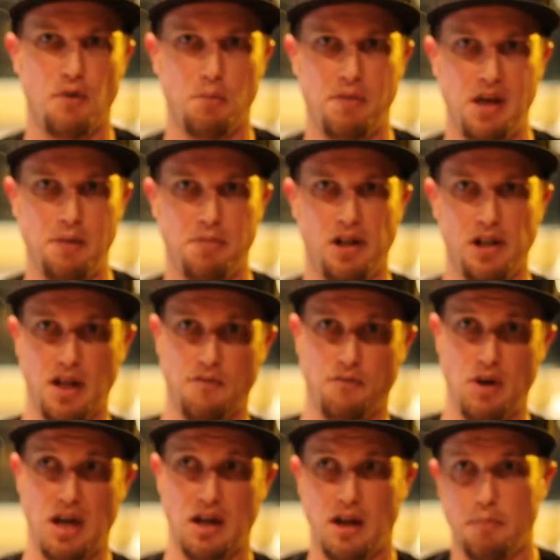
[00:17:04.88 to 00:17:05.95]
for people
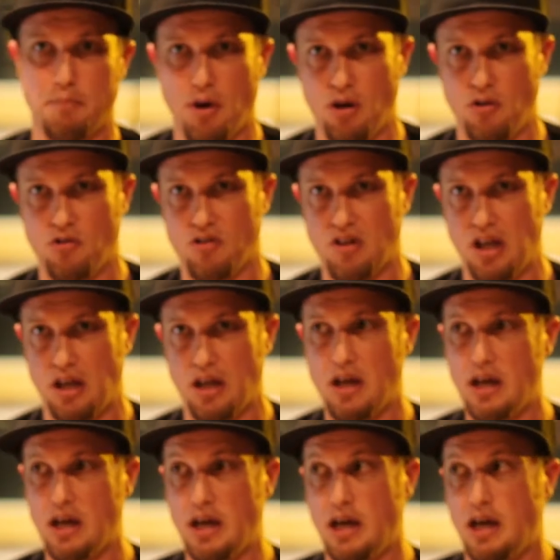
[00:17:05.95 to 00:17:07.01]
if we end up posting
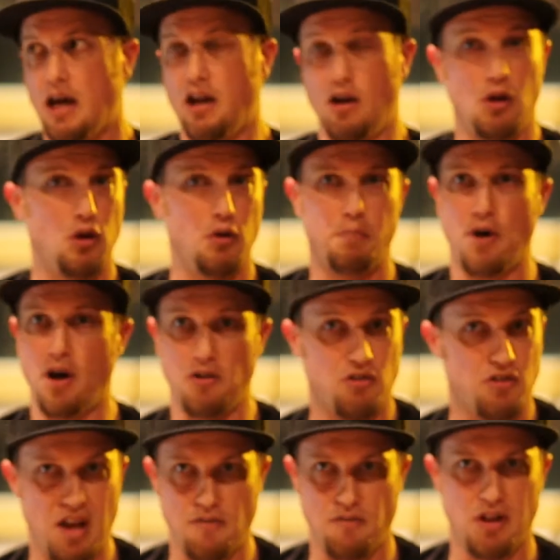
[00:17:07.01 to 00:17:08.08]
a new
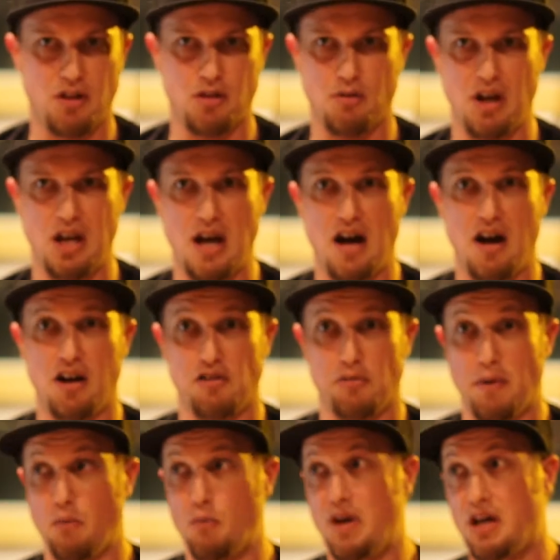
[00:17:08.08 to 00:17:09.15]
post every 3 hours.
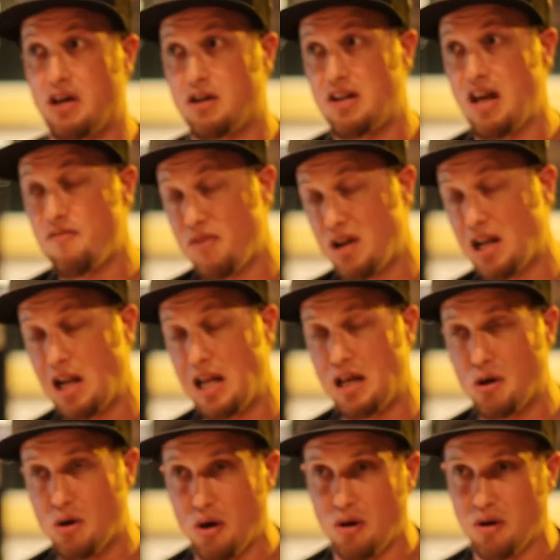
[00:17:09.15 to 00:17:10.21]
But we definitely
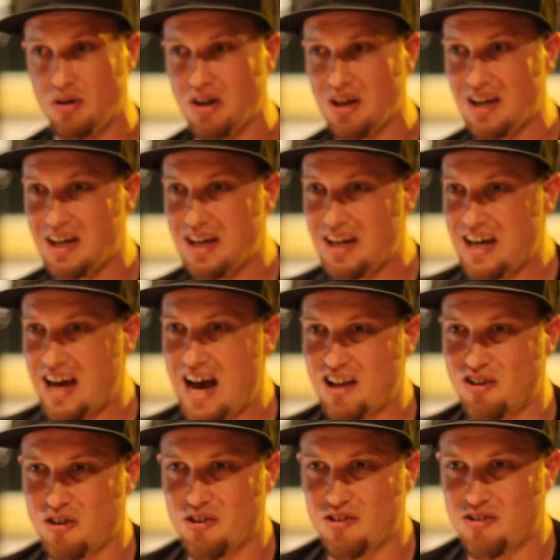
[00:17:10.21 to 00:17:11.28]
could. I
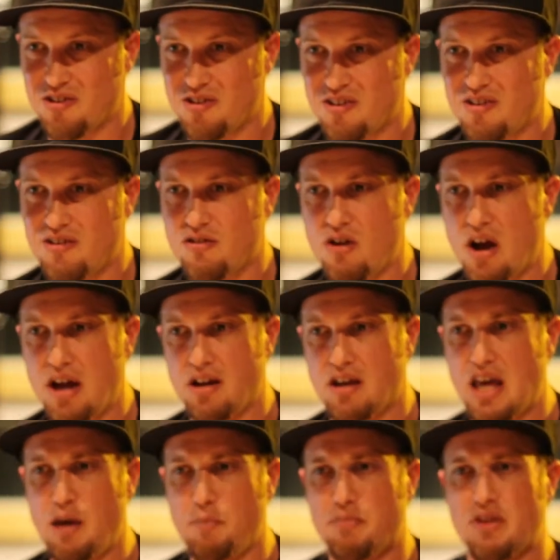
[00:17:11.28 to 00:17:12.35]
just try to
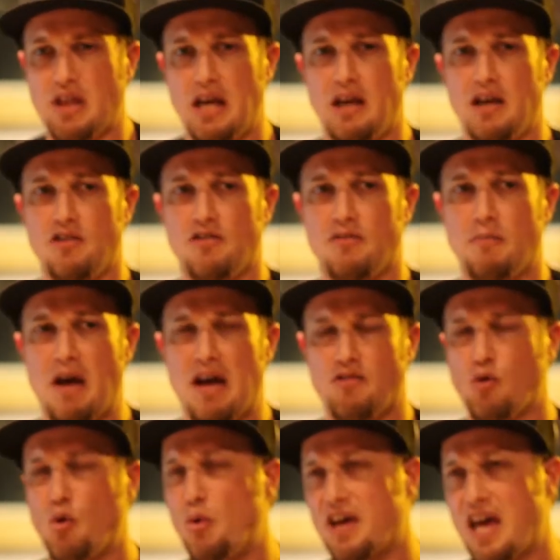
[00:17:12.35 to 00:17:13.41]
keep things
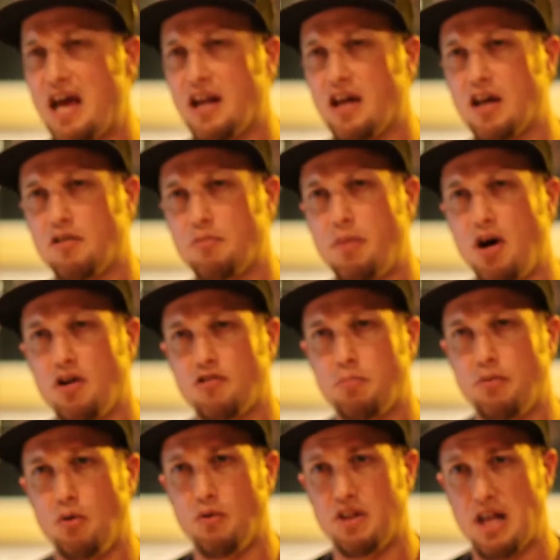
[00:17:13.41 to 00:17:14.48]
as organic as
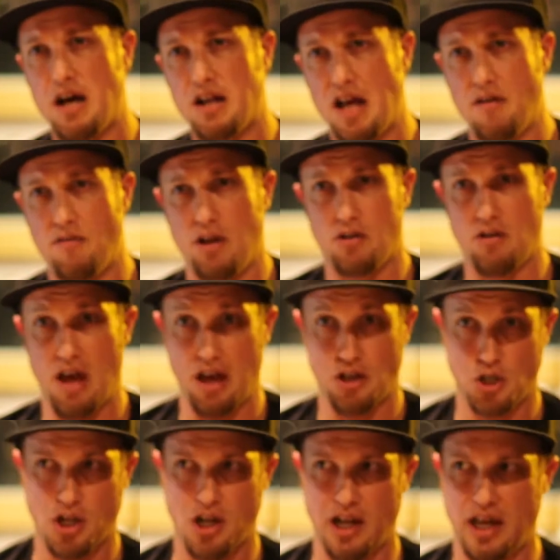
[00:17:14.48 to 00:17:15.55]
possible without having to
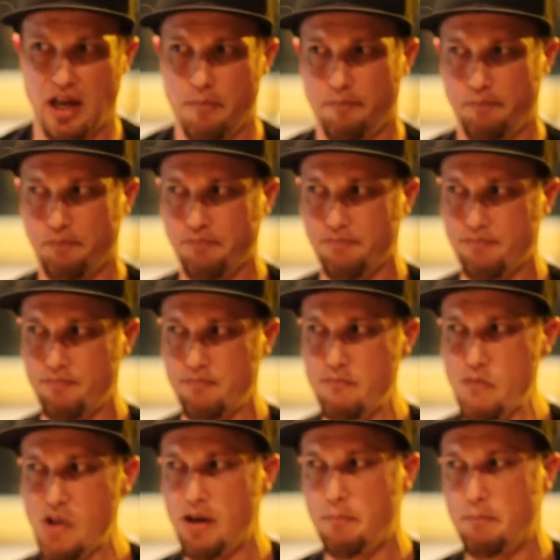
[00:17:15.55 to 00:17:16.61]
actually
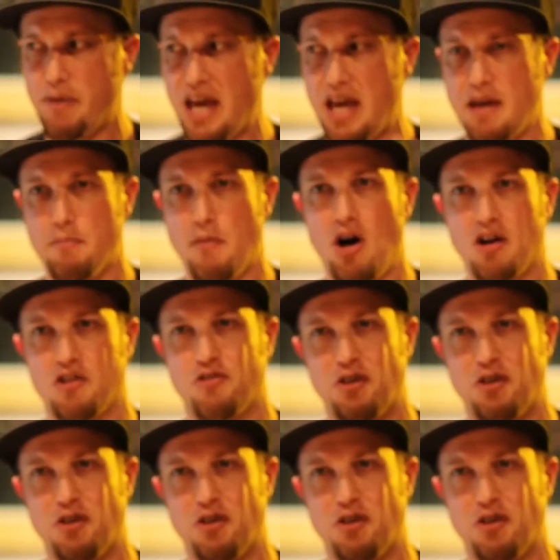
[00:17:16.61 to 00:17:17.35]
pay Mark